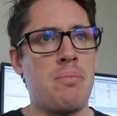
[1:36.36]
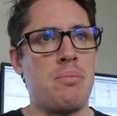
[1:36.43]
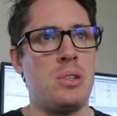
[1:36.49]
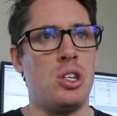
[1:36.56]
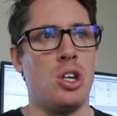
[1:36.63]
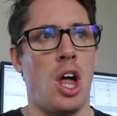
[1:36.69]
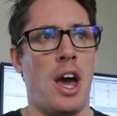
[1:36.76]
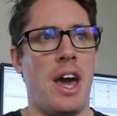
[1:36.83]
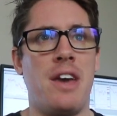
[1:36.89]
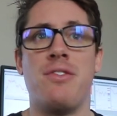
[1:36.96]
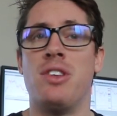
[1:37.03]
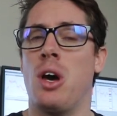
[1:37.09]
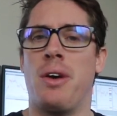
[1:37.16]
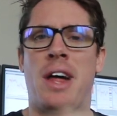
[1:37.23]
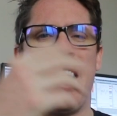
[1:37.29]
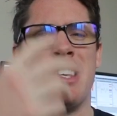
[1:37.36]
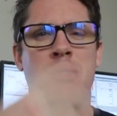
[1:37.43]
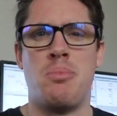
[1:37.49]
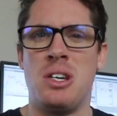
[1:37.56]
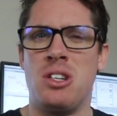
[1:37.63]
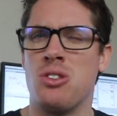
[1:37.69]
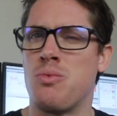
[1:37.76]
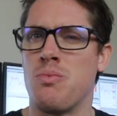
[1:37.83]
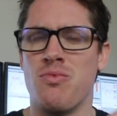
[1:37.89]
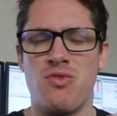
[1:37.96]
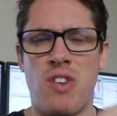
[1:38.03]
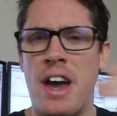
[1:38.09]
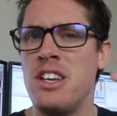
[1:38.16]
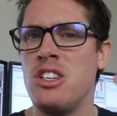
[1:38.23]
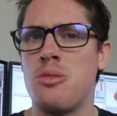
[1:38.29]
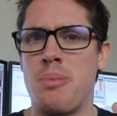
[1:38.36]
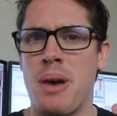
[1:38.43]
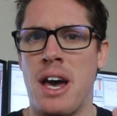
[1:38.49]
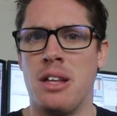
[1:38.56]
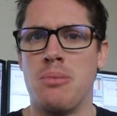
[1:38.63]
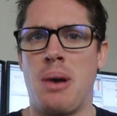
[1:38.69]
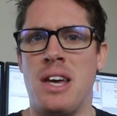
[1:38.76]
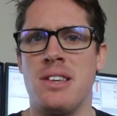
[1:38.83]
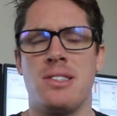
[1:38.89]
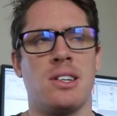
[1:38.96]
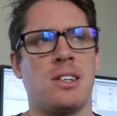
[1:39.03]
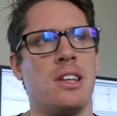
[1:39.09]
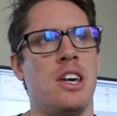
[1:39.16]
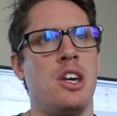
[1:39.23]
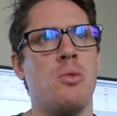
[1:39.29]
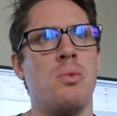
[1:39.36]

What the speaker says: even though it has been range bound basically,